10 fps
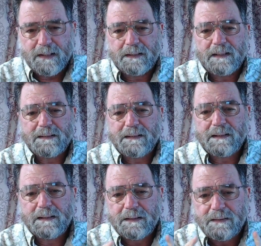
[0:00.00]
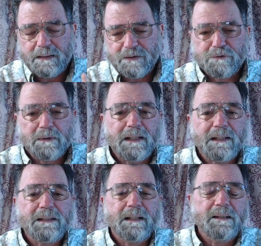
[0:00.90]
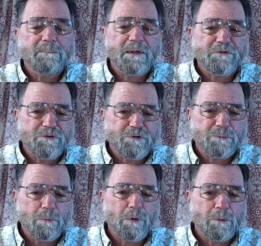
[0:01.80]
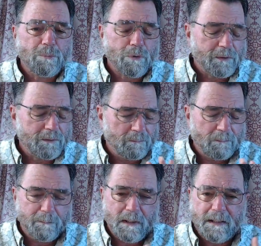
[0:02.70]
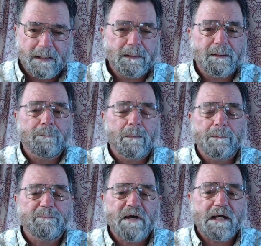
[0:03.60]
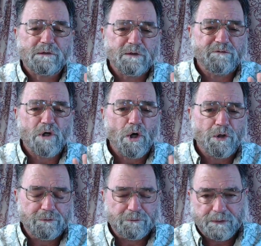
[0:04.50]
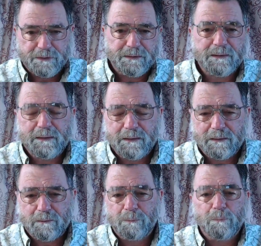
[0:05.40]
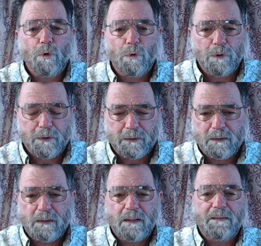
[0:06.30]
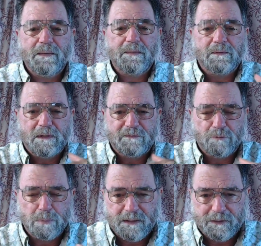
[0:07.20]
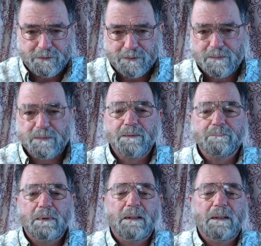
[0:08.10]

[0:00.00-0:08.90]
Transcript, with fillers: And I think the Israelite identity message is more important by the factor of one hundred or more than the level plain earth.